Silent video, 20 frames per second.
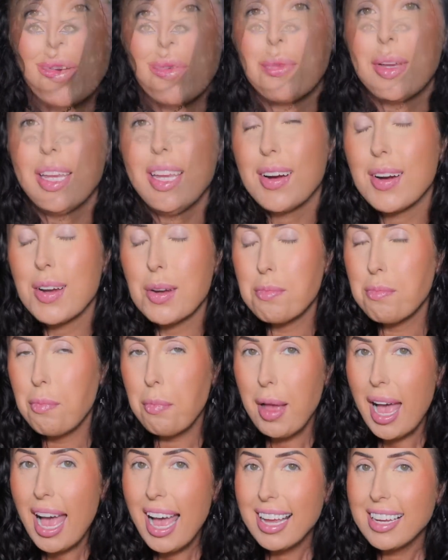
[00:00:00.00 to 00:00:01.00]
We are
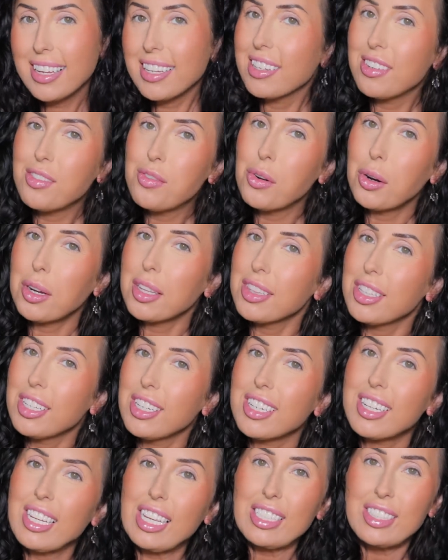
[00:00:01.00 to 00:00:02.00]
back for
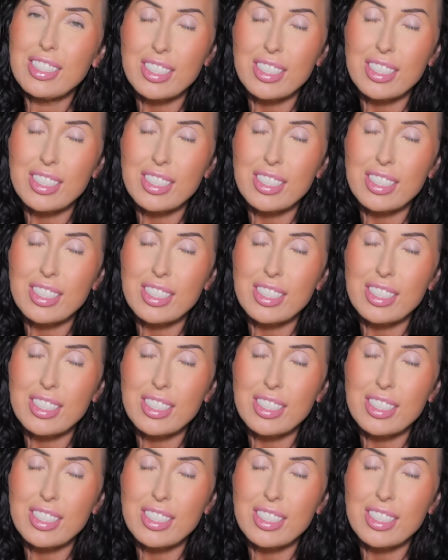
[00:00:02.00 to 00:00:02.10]
look